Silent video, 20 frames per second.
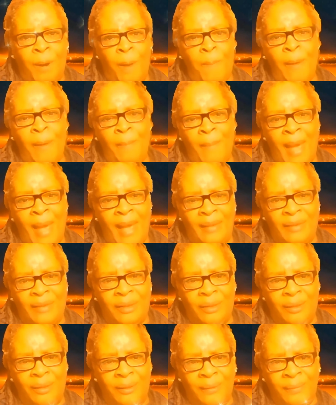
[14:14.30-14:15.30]
that the puppet
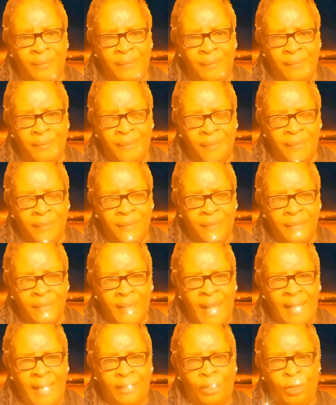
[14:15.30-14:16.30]
master
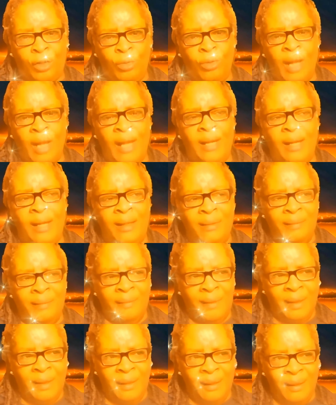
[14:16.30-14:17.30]
has
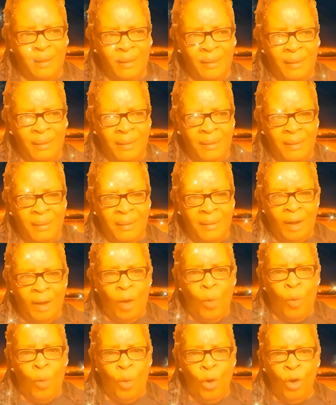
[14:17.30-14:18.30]
created
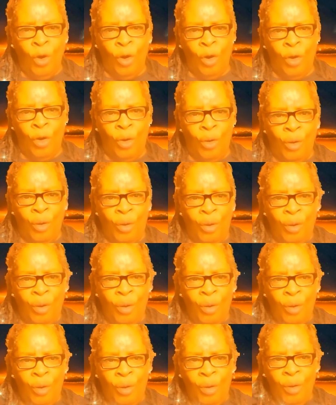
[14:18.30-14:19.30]
a
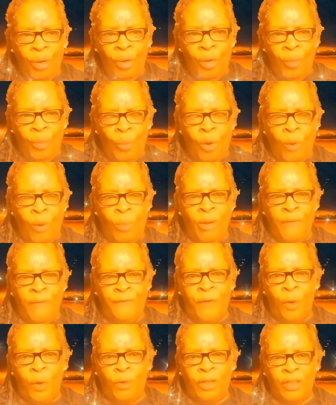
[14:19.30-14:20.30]
world
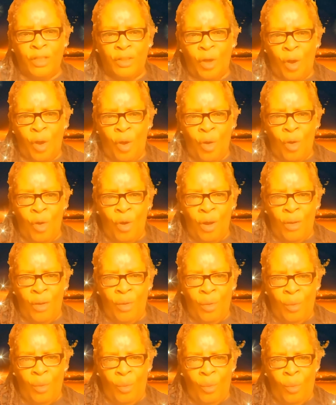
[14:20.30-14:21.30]
where we focus
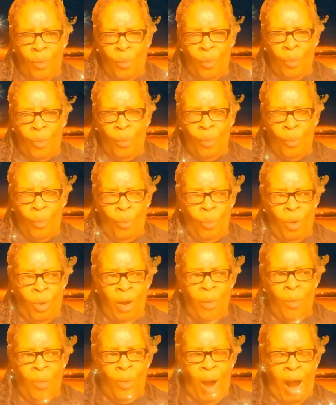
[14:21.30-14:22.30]
on
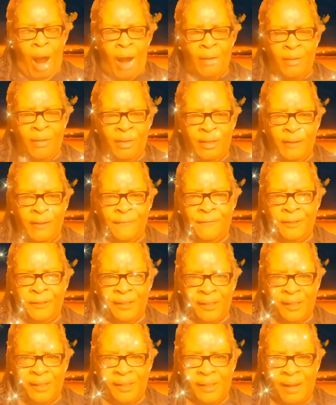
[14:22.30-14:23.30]
what our
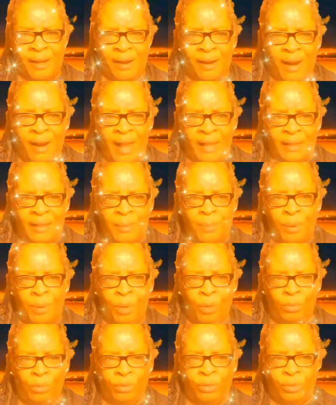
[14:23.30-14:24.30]
differences are
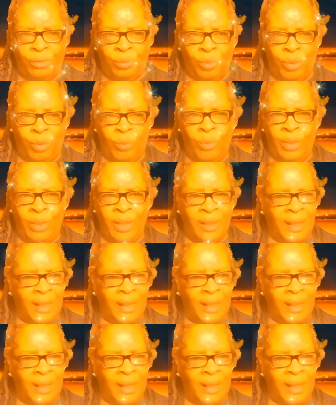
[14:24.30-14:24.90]
as opposed to